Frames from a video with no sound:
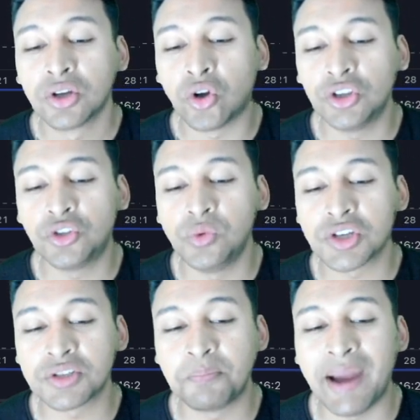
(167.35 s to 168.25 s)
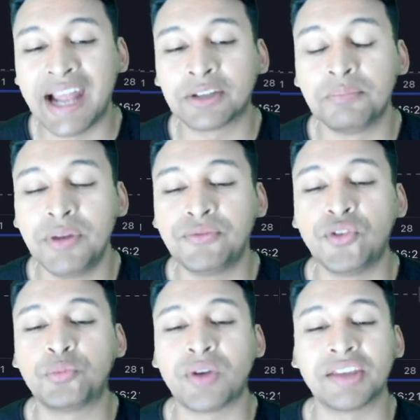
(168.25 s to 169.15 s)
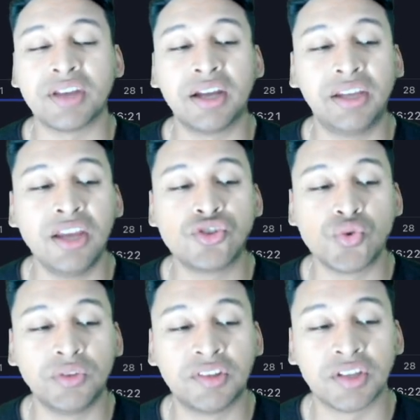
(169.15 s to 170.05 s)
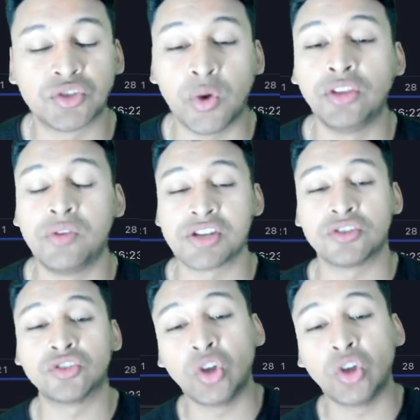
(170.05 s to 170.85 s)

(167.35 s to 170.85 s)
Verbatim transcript: continuation pattern before price again chooses a trend duration.